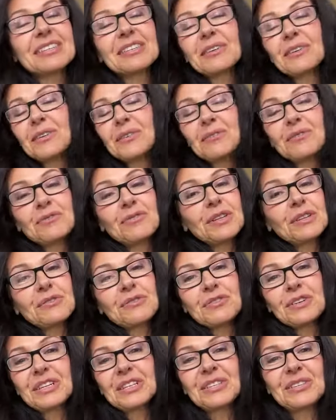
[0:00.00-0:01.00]
So
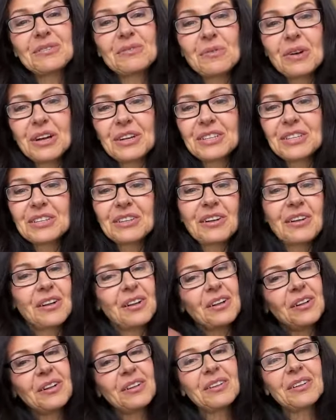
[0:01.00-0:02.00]
feel free to watch
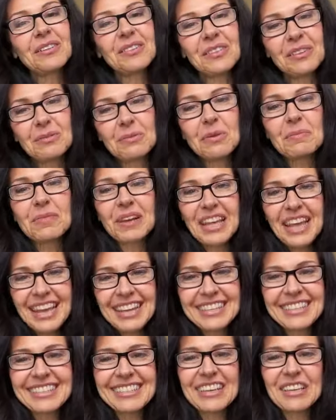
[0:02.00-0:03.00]
all the
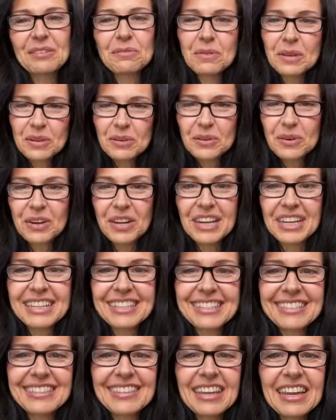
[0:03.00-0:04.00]
replays and the
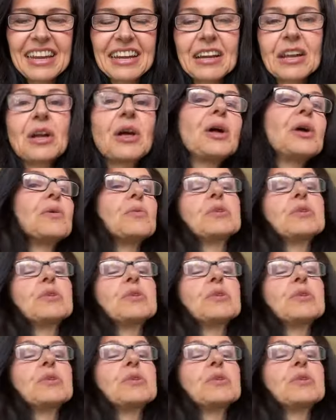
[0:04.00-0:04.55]
recordings there.